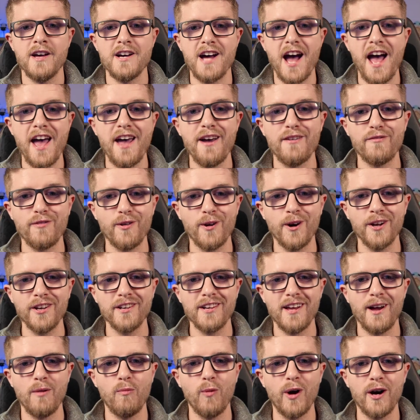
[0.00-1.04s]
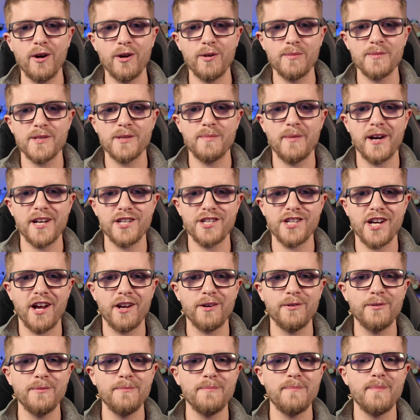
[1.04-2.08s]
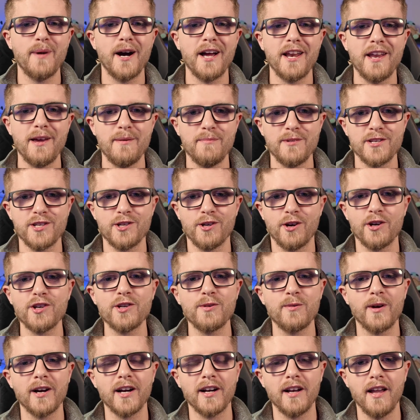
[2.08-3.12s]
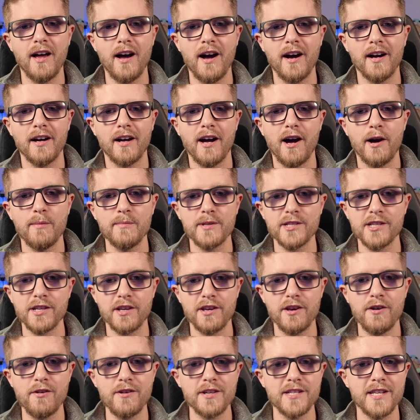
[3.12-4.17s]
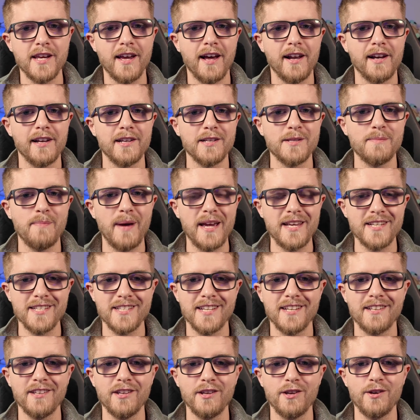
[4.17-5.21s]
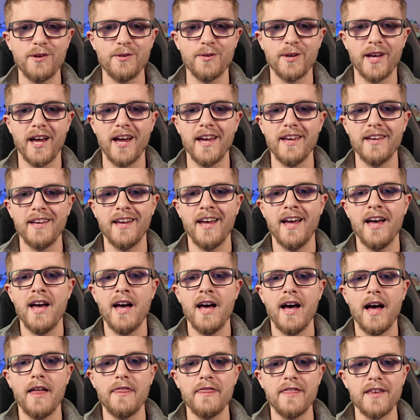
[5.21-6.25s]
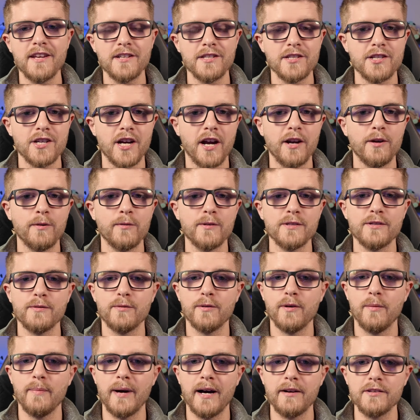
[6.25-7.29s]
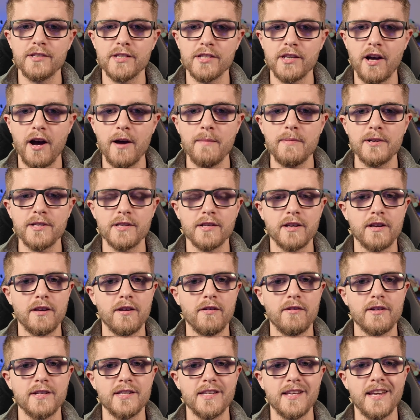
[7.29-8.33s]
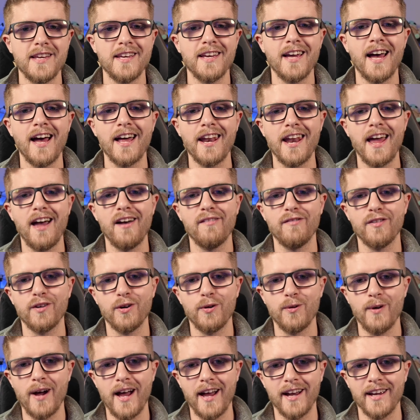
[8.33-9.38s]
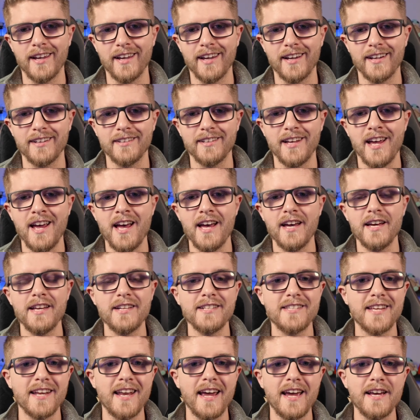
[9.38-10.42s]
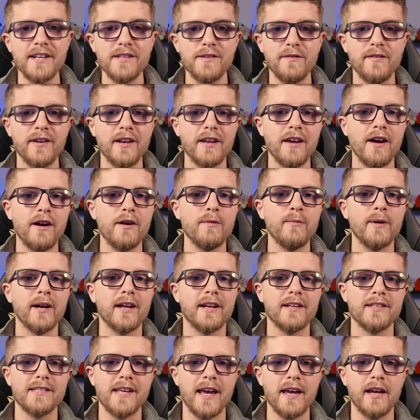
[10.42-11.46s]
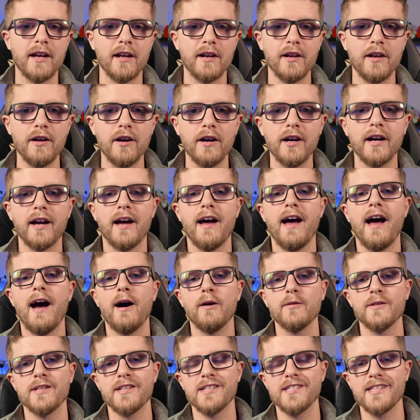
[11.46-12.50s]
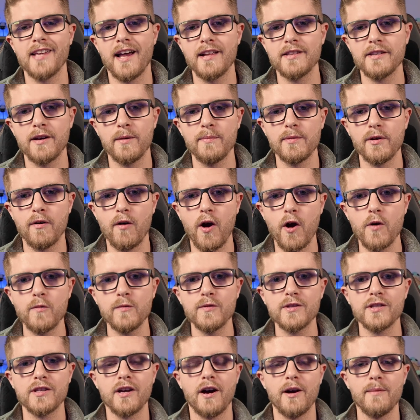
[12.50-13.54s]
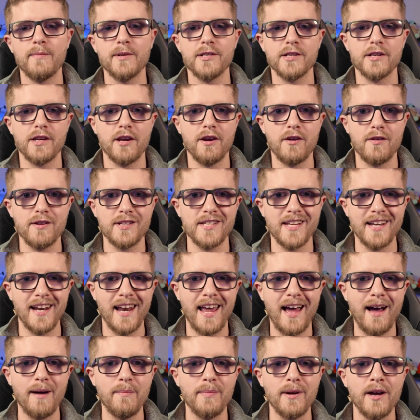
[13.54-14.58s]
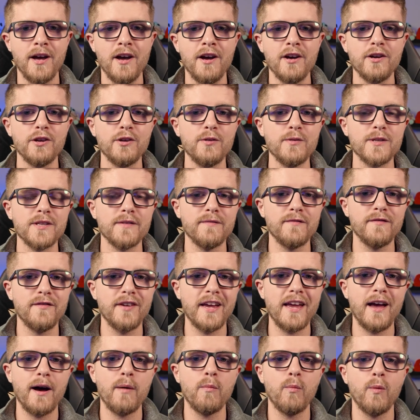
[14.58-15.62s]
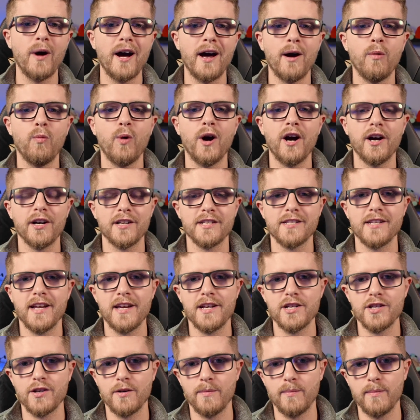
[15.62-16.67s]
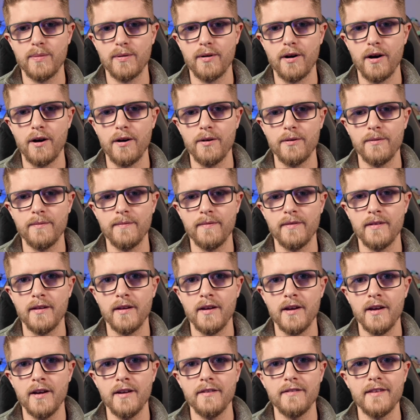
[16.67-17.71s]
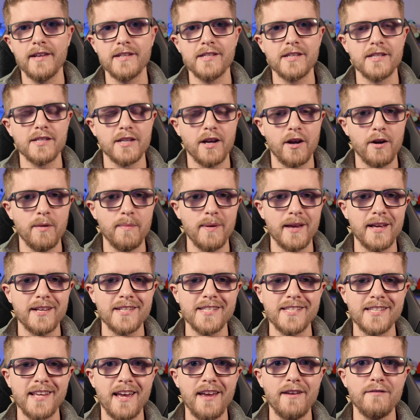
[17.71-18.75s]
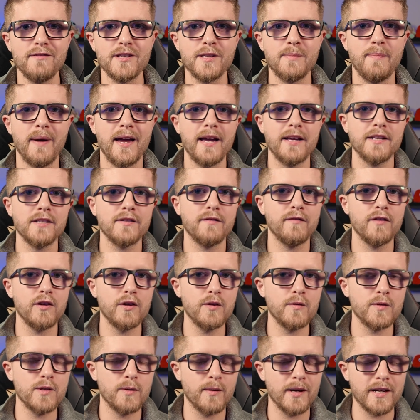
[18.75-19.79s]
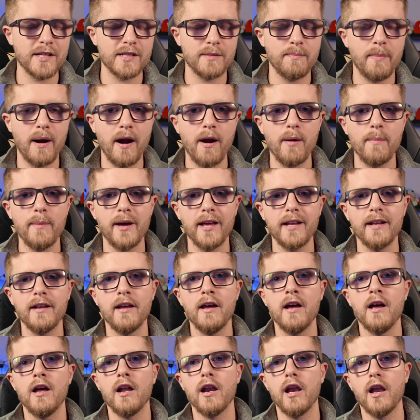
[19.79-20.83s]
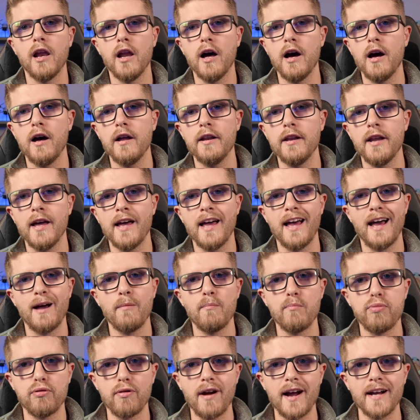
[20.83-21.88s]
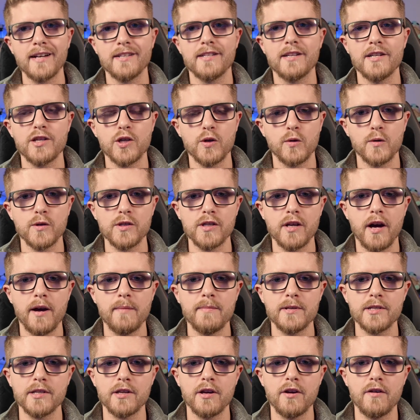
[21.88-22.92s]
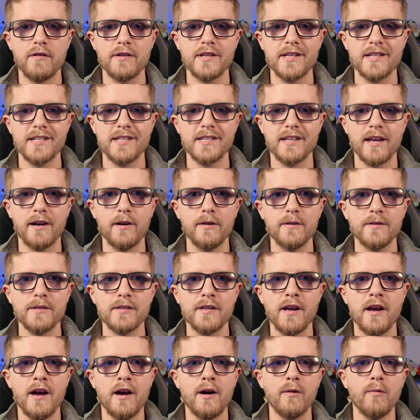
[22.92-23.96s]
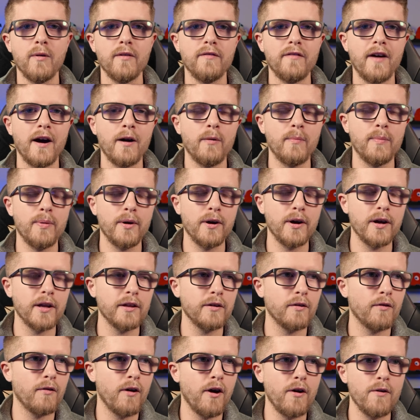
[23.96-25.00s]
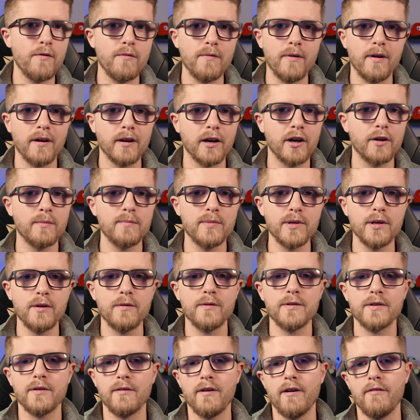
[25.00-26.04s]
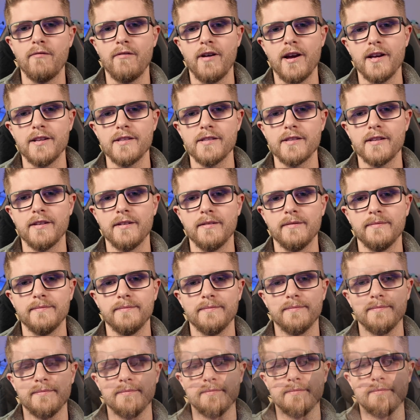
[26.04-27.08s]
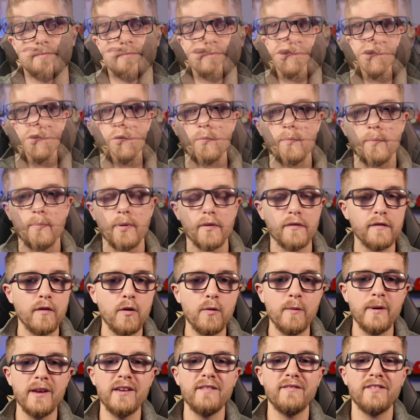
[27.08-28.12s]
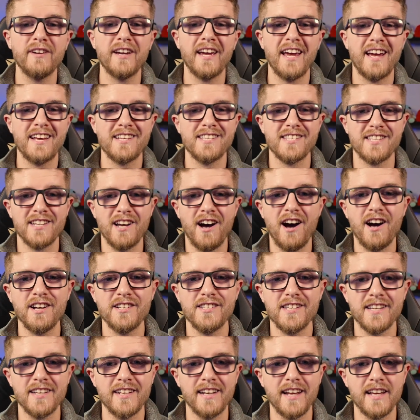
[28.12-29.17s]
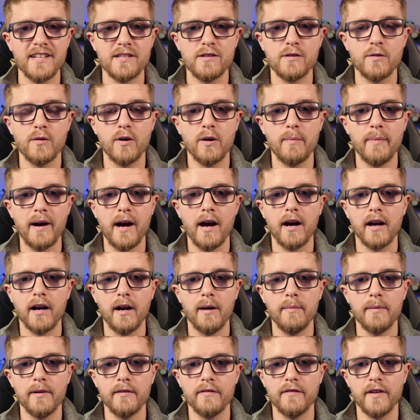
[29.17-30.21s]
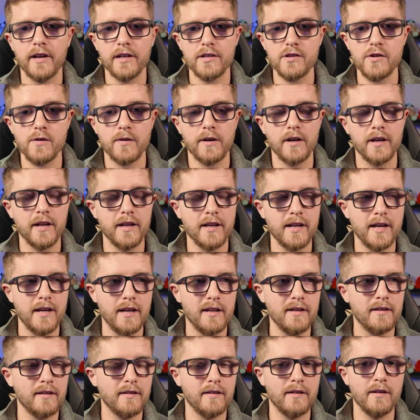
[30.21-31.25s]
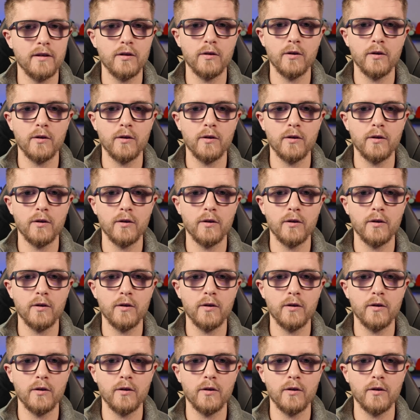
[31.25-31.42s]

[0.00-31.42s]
Hey everyone, and welcome to my channel. My name is Joshua Clark. I'm a security analyst based in the UK, and this channel is all about cybersecurity and ethical hacking. In today's video, we're going to take a look at how to set up your own cybersecurity lab using VMware Workstation Pro. This is going to be a safe space for you to experiment, learn, and practice your cybersecurity skills without putting your own computer at risk. So before we even get started, let's talk about a couple of things you're going to need.